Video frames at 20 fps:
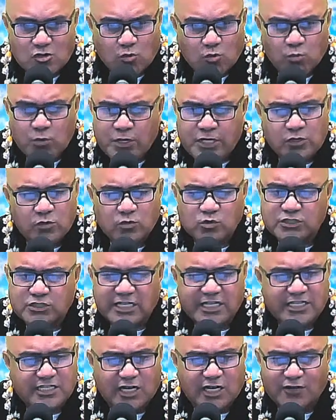We don't
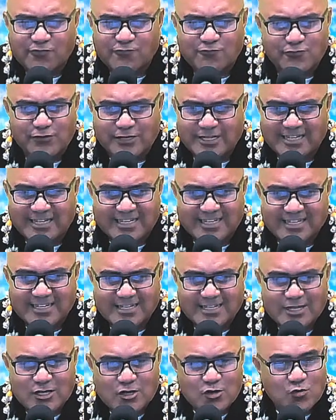take offering.
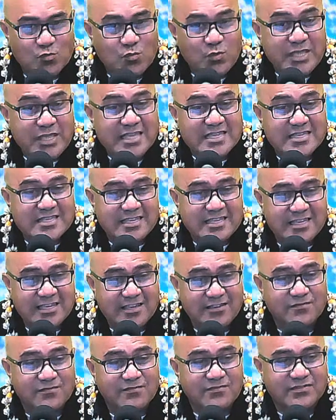We
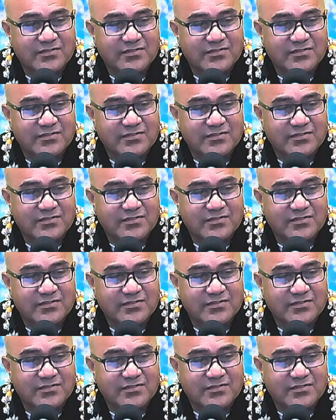give.